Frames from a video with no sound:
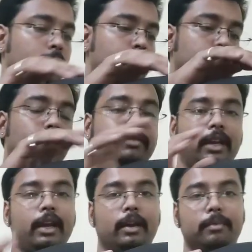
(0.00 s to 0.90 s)
So I have
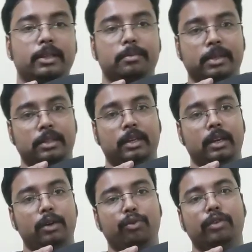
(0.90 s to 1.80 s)
three helmets
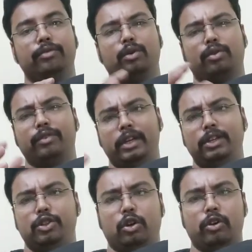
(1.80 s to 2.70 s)
basically, one for very
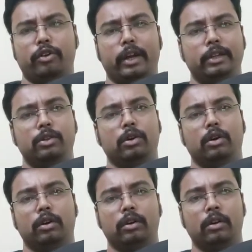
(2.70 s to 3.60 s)
short rides,
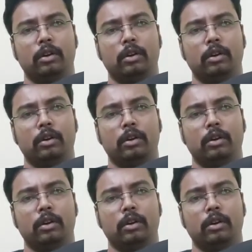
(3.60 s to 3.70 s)
or